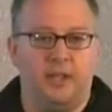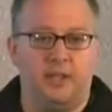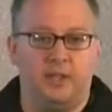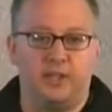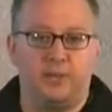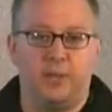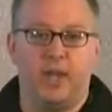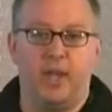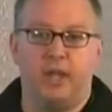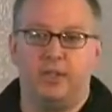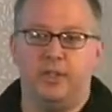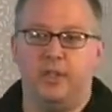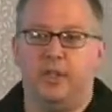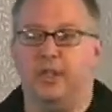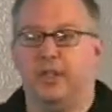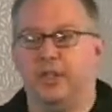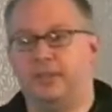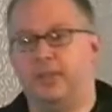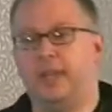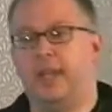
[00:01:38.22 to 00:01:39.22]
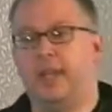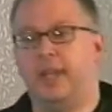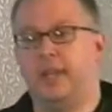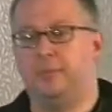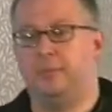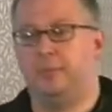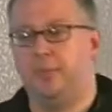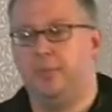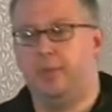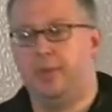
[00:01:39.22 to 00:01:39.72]
the strategy that the city
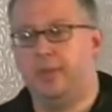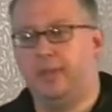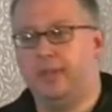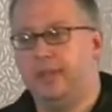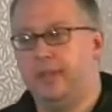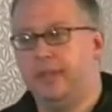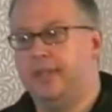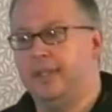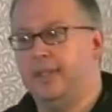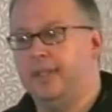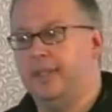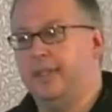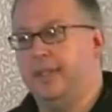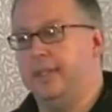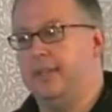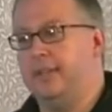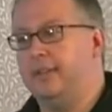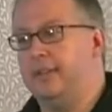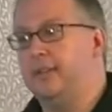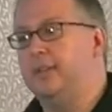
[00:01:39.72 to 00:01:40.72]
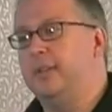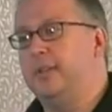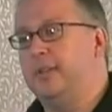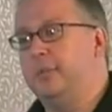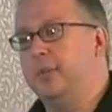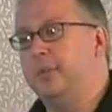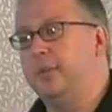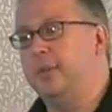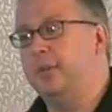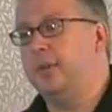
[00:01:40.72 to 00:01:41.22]
has employed, and the third
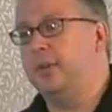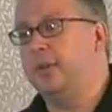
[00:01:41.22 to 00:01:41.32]
thing being,